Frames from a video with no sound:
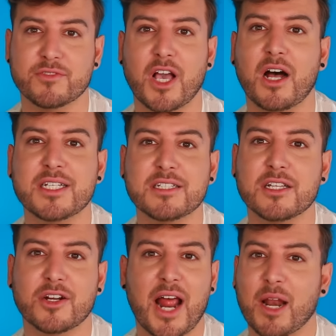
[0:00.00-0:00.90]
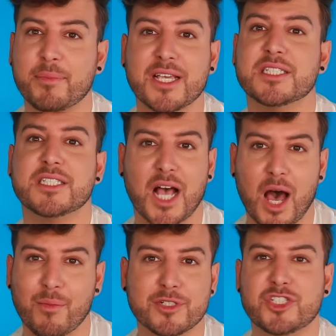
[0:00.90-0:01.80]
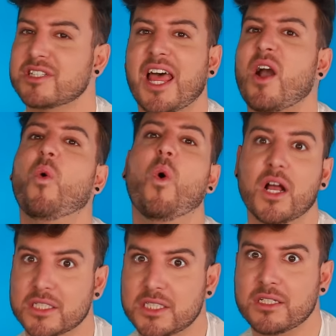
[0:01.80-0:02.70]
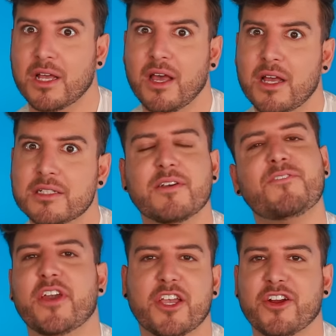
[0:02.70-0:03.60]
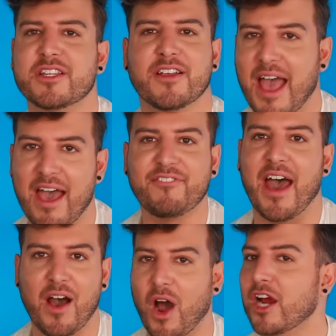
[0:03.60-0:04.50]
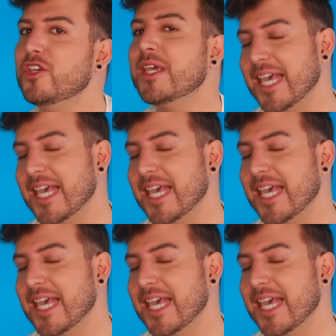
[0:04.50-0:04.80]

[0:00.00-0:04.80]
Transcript: Y'all need to learn how to be a sub just like once to figure the F out. Are you